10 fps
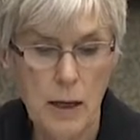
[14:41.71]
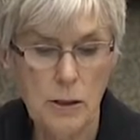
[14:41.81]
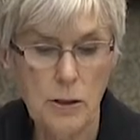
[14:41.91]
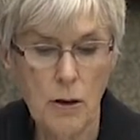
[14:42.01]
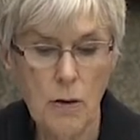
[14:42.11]

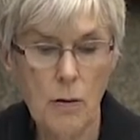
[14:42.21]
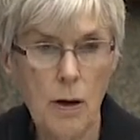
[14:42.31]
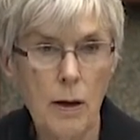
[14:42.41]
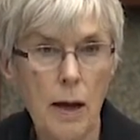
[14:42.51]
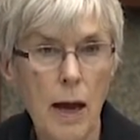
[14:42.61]

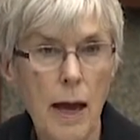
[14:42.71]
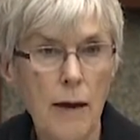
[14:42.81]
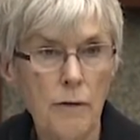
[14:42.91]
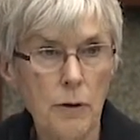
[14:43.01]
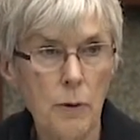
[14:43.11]
So
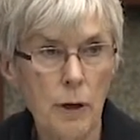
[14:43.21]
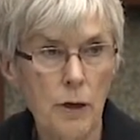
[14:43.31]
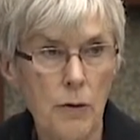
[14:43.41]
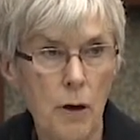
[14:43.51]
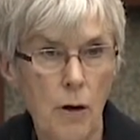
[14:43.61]
everywhere
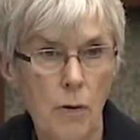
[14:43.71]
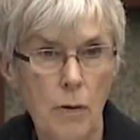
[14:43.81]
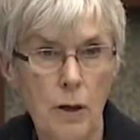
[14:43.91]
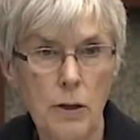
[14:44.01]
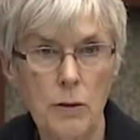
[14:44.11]
you go,
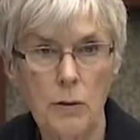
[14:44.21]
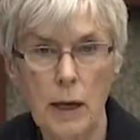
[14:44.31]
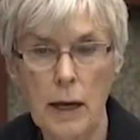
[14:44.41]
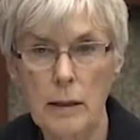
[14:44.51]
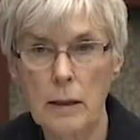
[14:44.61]
you
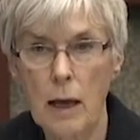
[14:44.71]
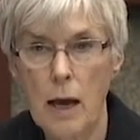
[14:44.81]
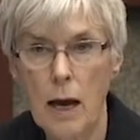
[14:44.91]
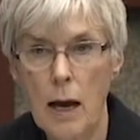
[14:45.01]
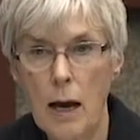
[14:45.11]
get
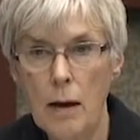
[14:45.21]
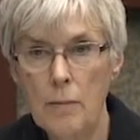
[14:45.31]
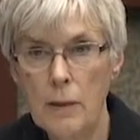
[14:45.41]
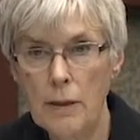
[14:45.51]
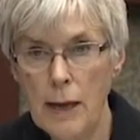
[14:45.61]

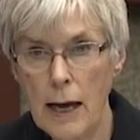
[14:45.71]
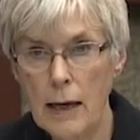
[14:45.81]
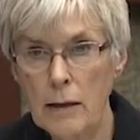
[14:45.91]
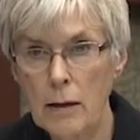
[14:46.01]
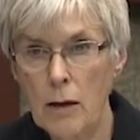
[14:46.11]

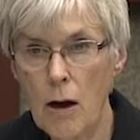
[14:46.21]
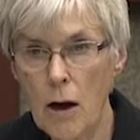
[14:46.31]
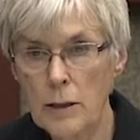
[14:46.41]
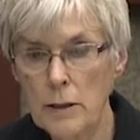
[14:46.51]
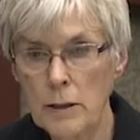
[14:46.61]
that
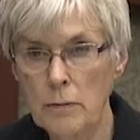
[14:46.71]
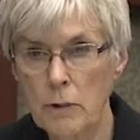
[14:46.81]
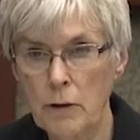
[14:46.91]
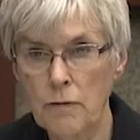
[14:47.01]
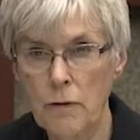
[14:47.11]
constant
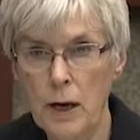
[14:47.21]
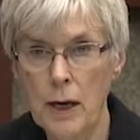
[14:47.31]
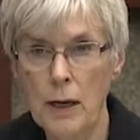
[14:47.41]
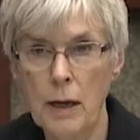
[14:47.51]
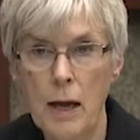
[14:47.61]

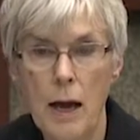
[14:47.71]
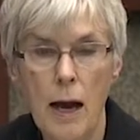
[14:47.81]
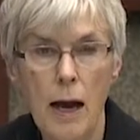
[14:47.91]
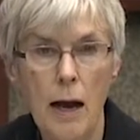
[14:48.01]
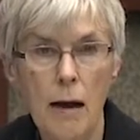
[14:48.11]
refrain
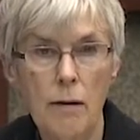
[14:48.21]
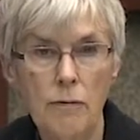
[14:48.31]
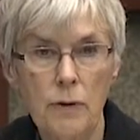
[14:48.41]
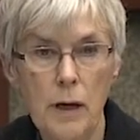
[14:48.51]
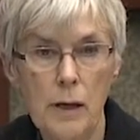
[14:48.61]

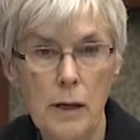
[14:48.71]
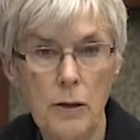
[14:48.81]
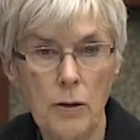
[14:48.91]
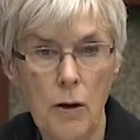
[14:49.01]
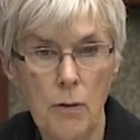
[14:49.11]
of,
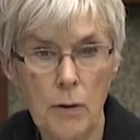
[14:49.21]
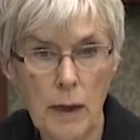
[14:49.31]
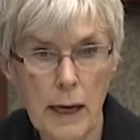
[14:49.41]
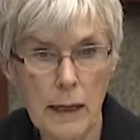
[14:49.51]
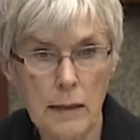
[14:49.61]

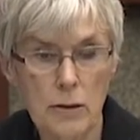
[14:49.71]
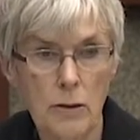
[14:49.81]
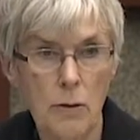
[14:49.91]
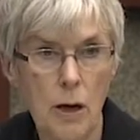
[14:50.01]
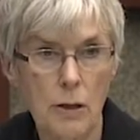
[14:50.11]
let us
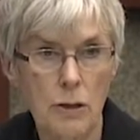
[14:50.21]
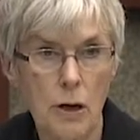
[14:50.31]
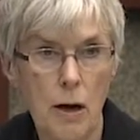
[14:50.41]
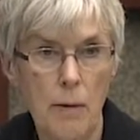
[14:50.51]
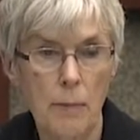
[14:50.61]
do our
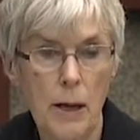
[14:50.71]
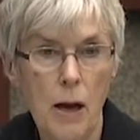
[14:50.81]
job.